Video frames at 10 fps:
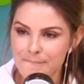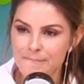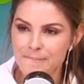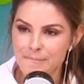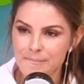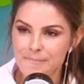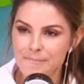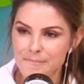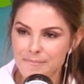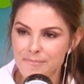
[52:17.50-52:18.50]
Mm.
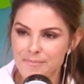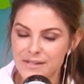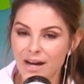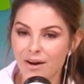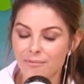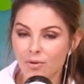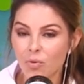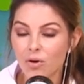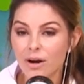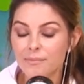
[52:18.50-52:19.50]
Yeah.
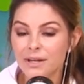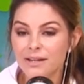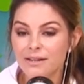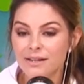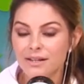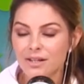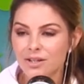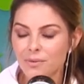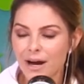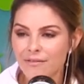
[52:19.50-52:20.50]
Or, I mean,
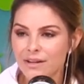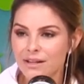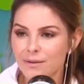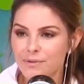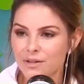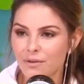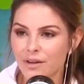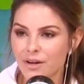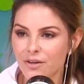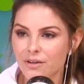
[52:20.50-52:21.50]
you have the elliptical
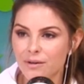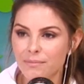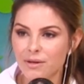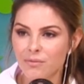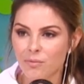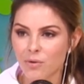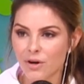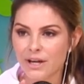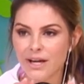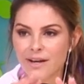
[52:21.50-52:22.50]
there. You can be
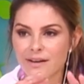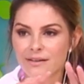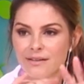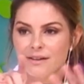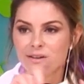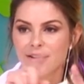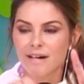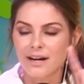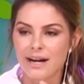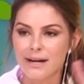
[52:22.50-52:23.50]
working
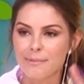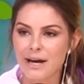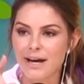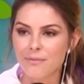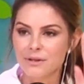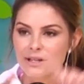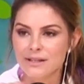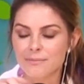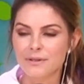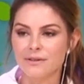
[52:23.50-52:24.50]
on an iPad with the
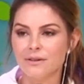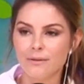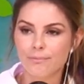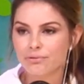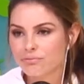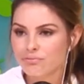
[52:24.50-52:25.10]
elliptical.